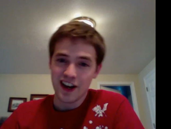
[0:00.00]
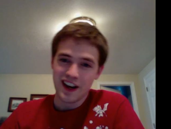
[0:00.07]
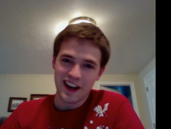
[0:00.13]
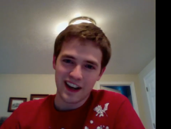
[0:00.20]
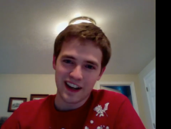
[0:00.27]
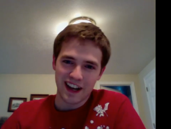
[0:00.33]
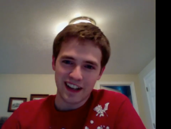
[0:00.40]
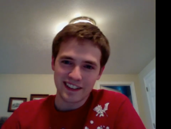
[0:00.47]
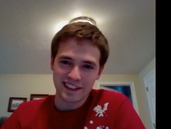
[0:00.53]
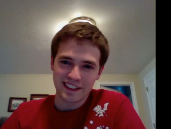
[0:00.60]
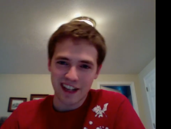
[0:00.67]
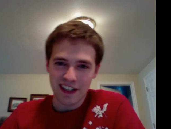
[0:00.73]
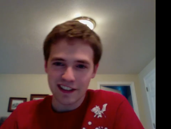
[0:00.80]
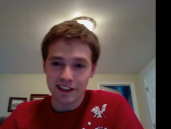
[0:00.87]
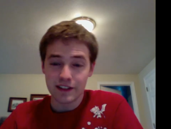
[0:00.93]
Hey guys,
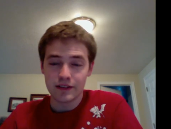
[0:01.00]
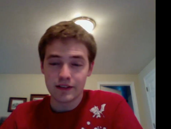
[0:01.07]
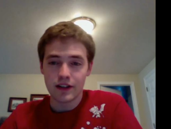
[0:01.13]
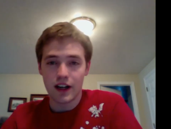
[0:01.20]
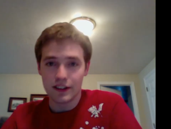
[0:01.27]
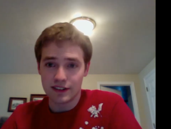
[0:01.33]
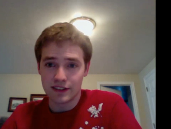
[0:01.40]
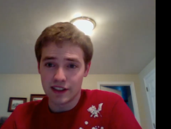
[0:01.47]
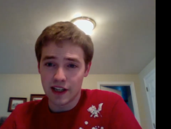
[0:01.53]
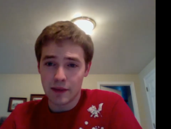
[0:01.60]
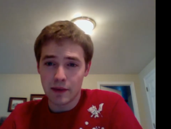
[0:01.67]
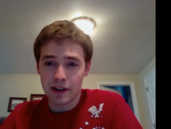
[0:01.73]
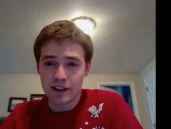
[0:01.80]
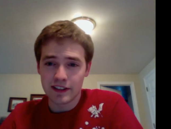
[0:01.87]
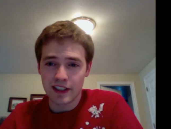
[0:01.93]
Scott here. Uh, today
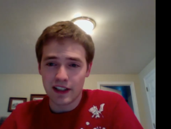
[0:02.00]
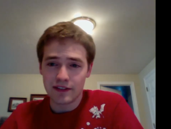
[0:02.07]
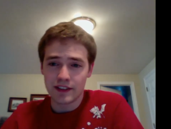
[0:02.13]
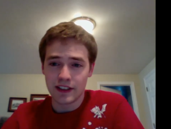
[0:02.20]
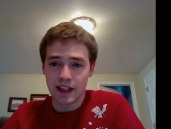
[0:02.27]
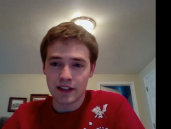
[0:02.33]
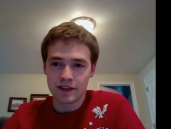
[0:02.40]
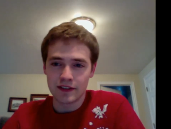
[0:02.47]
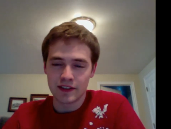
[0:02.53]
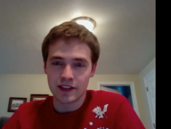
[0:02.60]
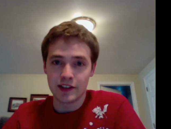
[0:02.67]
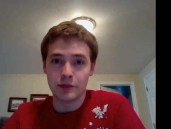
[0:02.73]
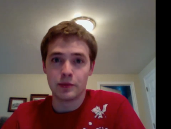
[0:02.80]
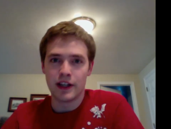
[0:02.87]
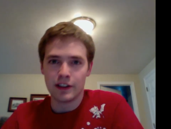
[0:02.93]
Microsoft announced
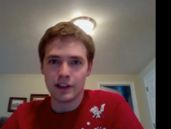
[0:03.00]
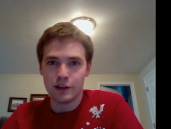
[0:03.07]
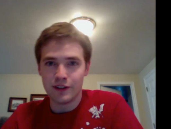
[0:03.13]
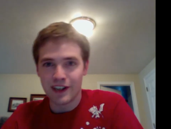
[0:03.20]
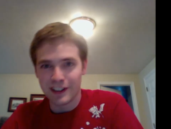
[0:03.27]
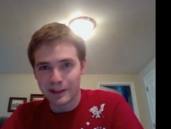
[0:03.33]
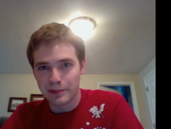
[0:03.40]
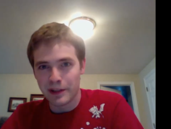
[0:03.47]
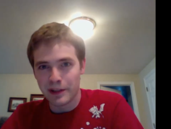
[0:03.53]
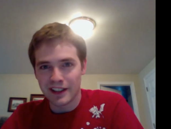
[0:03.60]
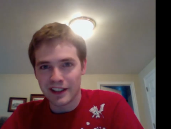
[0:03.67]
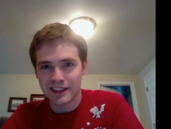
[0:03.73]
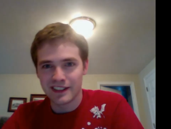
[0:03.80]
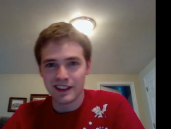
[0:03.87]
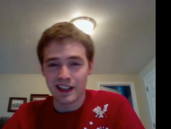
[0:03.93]
its brand new
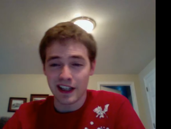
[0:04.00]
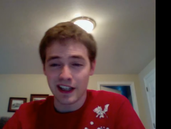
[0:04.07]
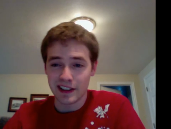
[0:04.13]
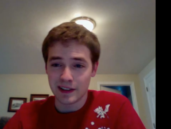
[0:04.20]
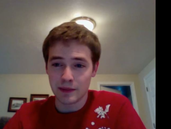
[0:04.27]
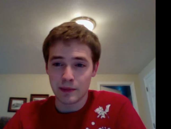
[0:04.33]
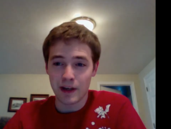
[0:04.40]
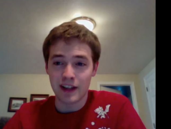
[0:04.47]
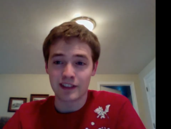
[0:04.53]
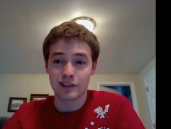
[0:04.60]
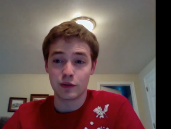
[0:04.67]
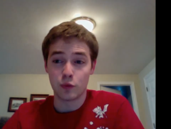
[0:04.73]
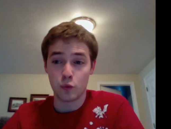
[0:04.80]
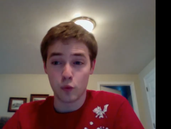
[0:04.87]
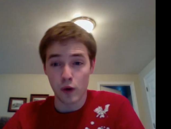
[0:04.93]
Xbox, the Xbox
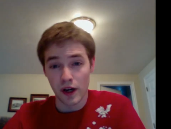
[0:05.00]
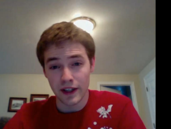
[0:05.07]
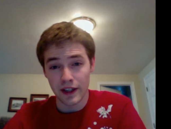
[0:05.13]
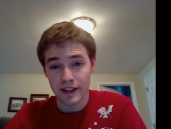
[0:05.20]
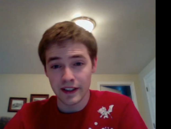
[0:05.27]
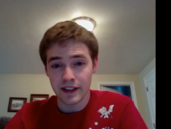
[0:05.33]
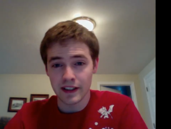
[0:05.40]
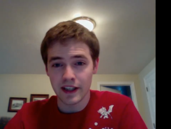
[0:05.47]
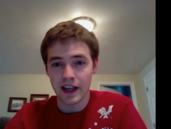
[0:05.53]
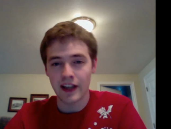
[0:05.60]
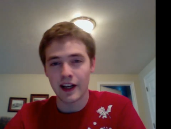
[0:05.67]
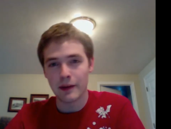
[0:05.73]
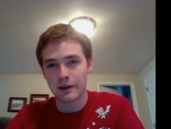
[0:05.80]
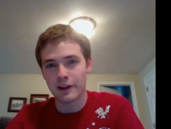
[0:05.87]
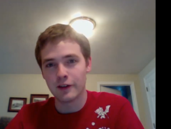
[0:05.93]
One, and
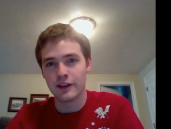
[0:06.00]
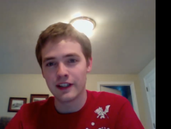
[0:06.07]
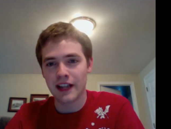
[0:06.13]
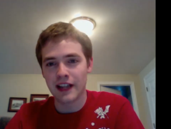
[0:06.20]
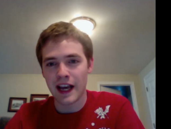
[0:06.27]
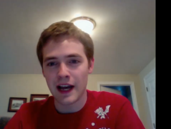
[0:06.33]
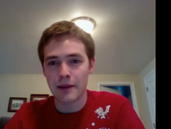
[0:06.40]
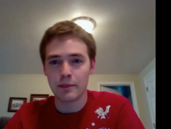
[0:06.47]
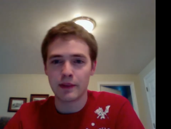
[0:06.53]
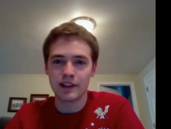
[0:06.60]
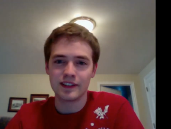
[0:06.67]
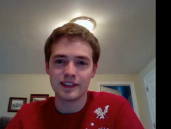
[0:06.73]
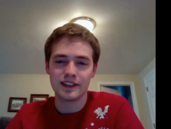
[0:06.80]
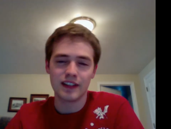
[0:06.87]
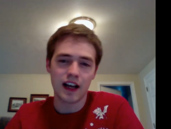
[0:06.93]
I'm going to recap
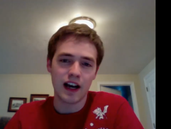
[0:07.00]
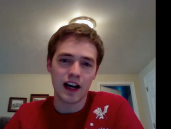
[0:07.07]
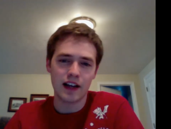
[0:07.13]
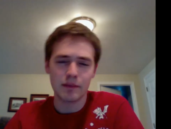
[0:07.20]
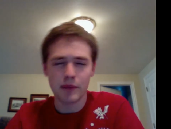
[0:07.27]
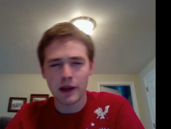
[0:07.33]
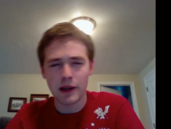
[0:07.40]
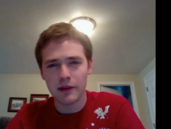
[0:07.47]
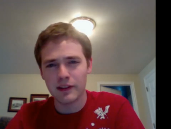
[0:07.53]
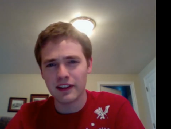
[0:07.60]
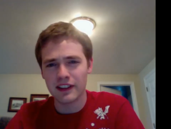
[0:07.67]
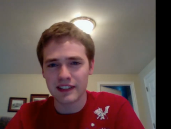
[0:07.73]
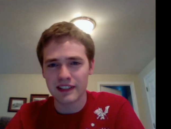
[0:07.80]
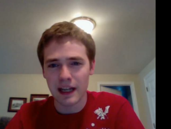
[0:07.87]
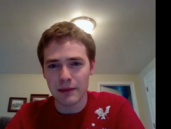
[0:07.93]
uh,
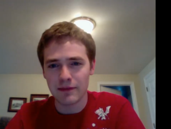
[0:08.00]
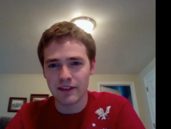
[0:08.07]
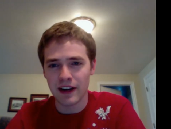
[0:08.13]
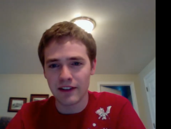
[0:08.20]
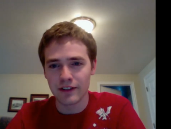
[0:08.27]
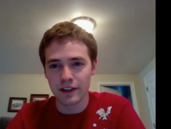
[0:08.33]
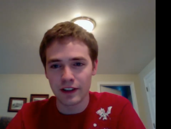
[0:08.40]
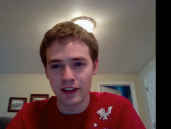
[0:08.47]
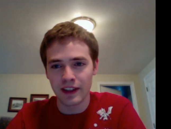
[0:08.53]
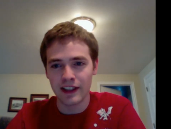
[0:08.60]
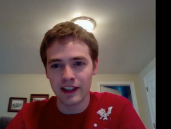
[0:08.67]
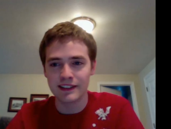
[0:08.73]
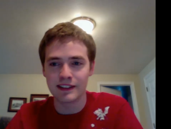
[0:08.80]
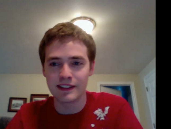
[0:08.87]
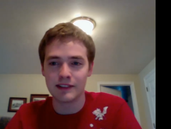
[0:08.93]
the top 5 good
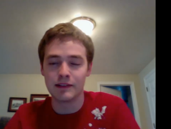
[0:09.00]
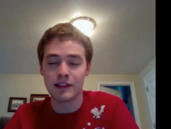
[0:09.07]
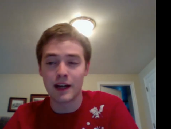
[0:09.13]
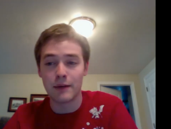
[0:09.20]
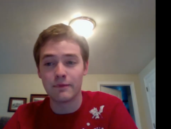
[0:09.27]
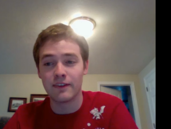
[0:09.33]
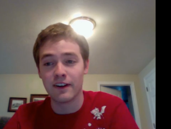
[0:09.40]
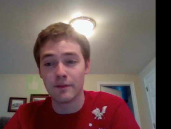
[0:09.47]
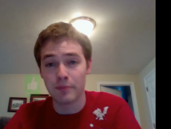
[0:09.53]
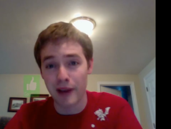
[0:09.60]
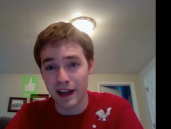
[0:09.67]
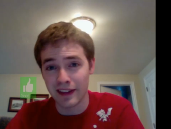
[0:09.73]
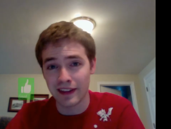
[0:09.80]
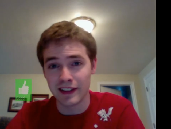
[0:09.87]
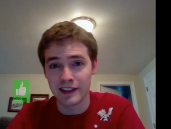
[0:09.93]
things and the top 5
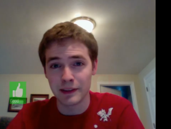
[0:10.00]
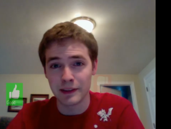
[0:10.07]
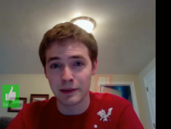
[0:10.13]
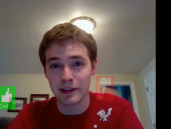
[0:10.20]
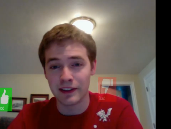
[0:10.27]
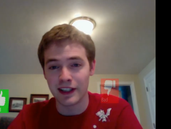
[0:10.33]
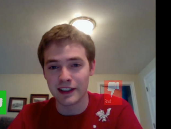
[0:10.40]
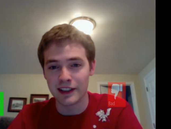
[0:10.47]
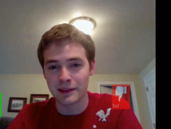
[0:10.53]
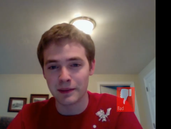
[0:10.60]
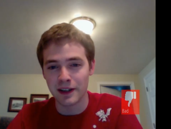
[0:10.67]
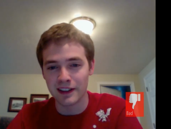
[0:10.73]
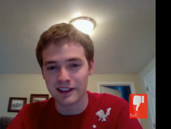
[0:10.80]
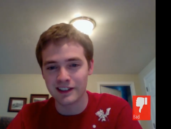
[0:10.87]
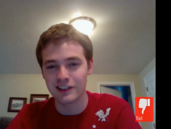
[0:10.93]
bad things about the
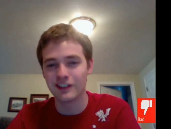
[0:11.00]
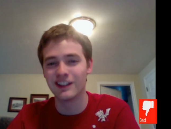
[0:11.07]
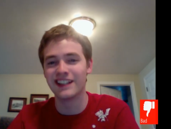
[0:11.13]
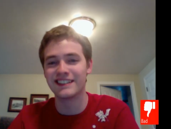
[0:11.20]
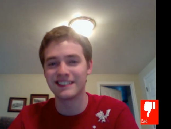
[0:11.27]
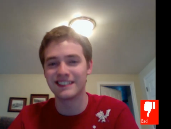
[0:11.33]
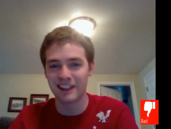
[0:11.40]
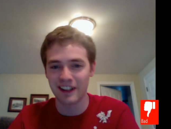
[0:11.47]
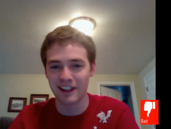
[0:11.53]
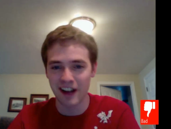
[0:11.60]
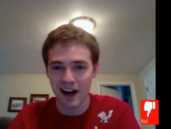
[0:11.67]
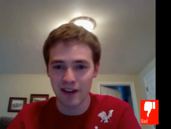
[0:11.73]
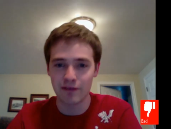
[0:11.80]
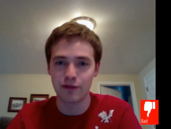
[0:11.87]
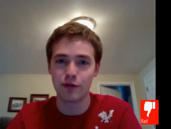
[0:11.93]
Xbox. So let's start
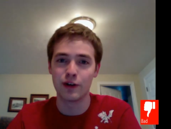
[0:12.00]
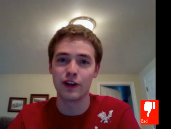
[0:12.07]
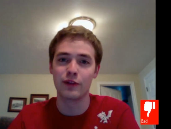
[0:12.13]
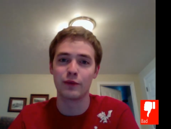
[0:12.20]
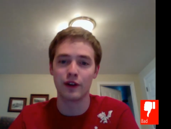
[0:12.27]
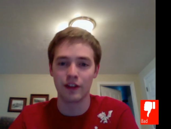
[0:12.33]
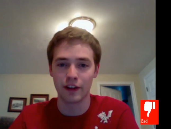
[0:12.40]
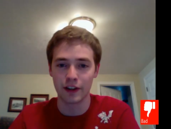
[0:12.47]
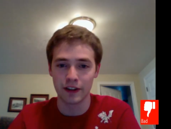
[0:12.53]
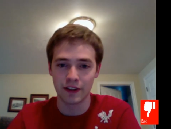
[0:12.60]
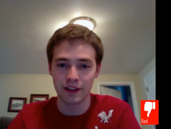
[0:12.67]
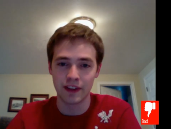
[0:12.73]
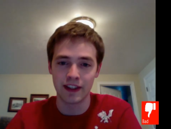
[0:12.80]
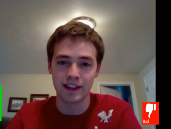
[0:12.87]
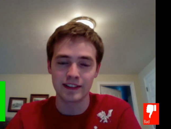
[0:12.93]
off with one of the good
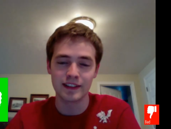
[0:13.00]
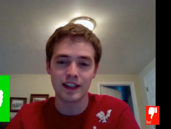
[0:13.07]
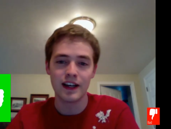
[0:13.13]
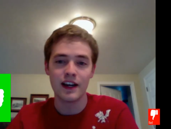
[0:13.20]
things,